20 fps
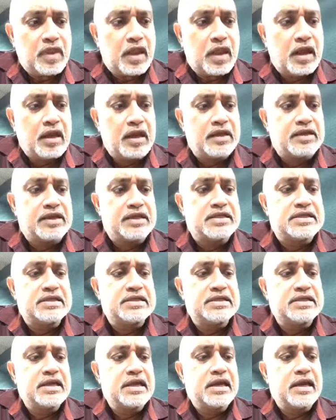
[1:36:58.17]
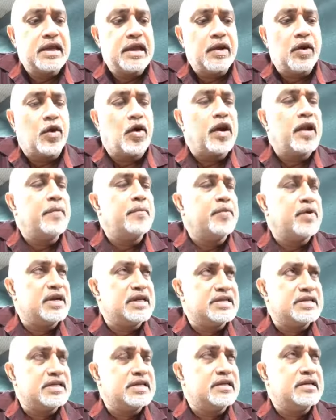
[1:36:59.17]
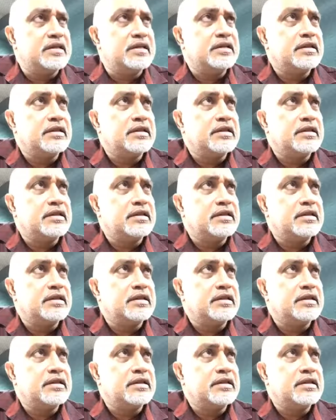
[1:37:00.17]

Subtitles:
it is all embracing